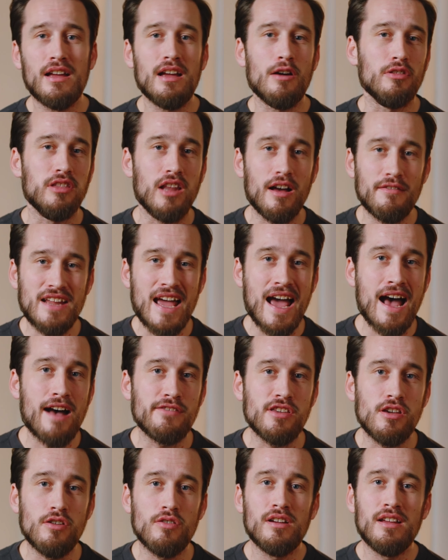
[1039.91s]
I'd love to
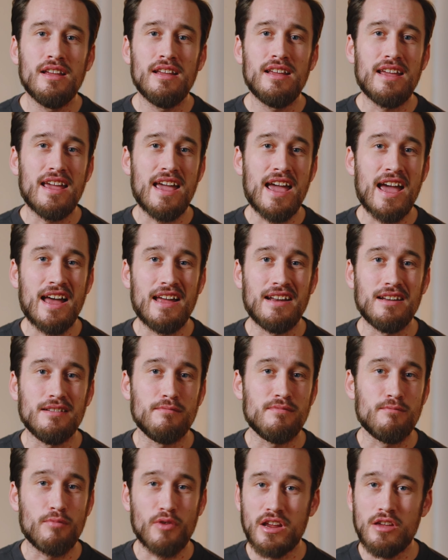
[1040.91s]
have you and
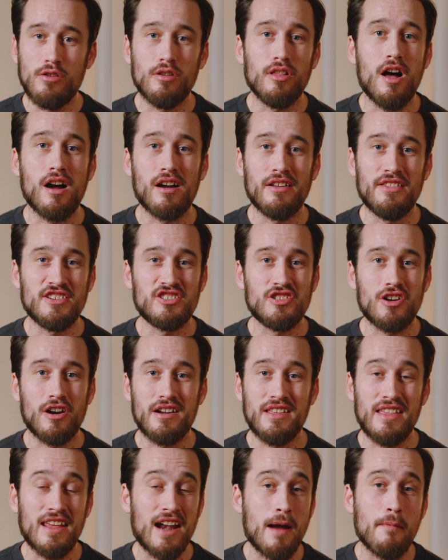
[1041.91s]
bring you along on this
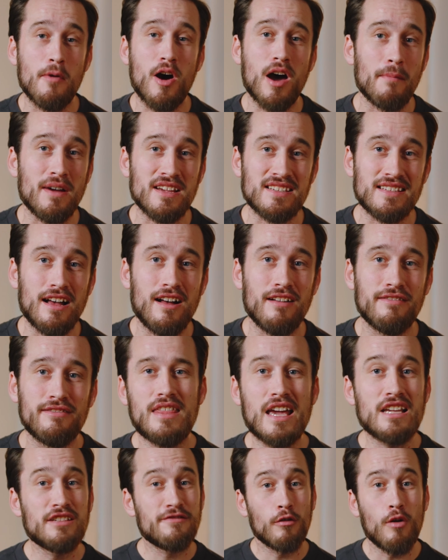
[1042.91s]
journey that I'm on myself.
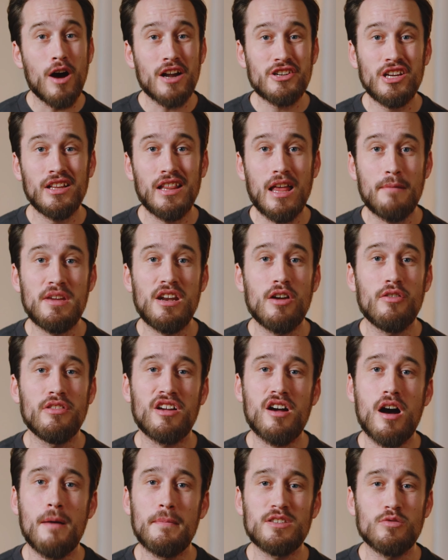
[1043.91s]
Thanks for watching. Let me know in the
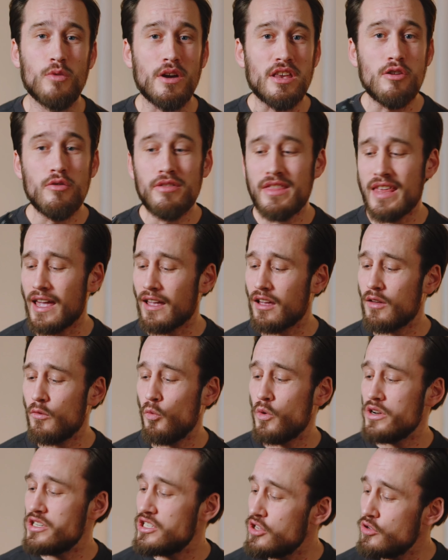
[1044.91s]
comments what you think.
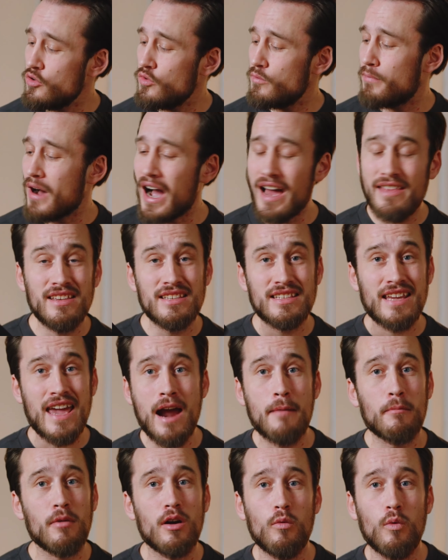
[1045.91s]
Would you buy this
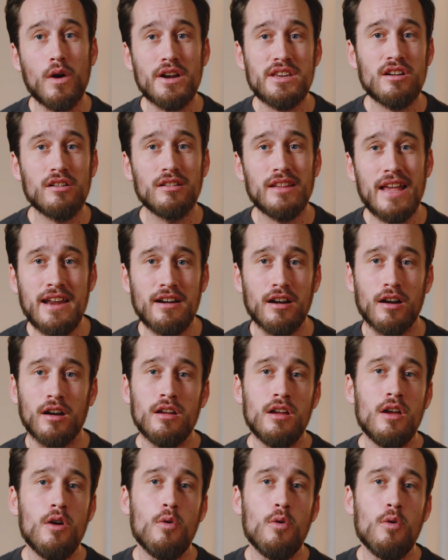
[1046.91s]
camera 1 year later?